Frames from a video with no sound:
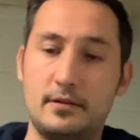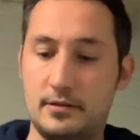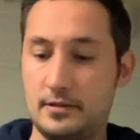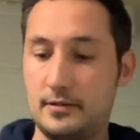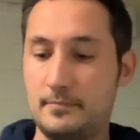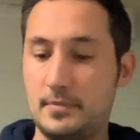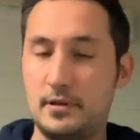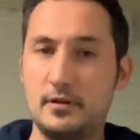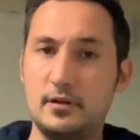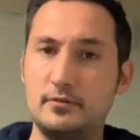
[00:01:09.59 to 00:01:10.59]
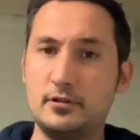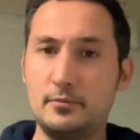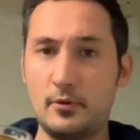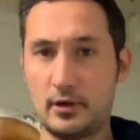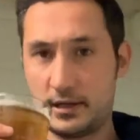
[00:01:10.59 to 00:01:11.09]

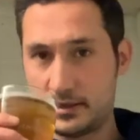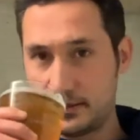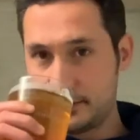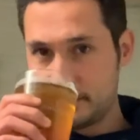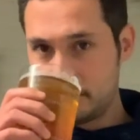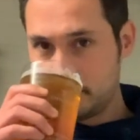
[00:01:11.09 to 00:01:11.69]
Aroma wise,